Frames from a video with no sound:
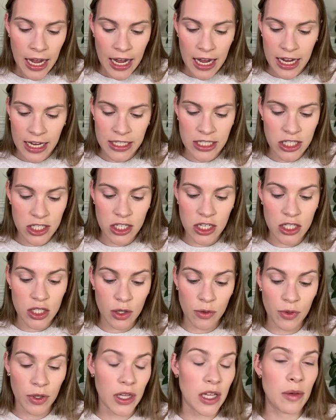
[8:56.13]
It's just a
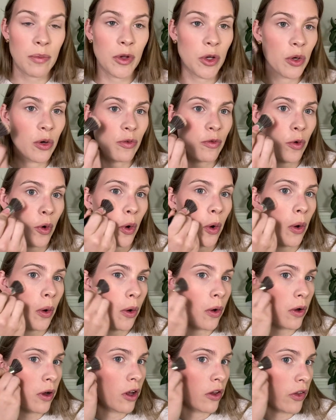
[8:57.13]
really
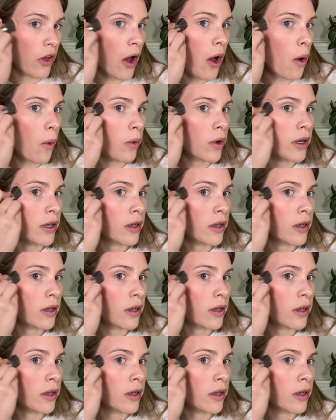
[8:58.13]
beautiful glow.